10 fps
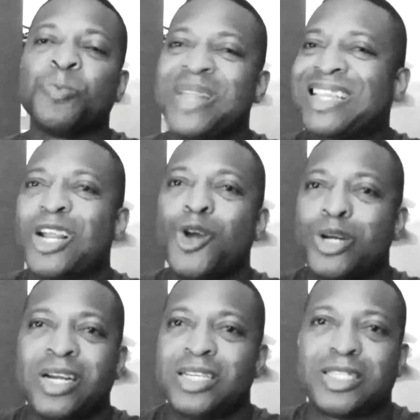That
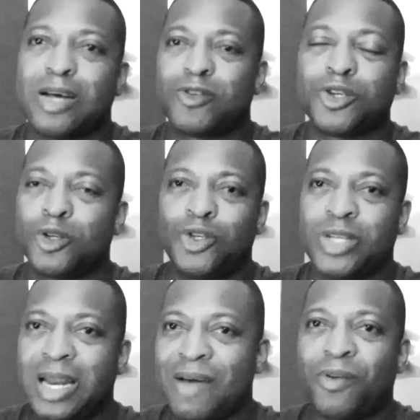alone in itself shows you
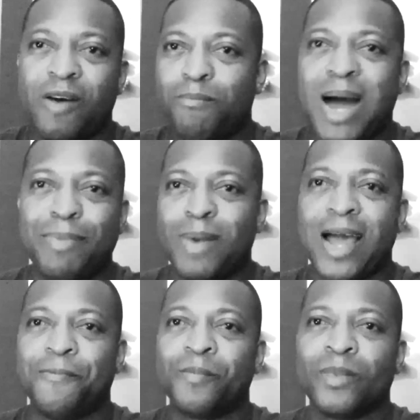the level of bad
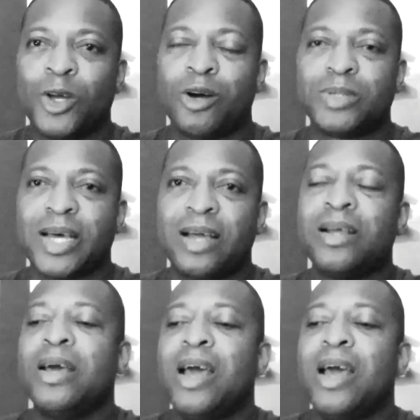mind. You know what I'm saying?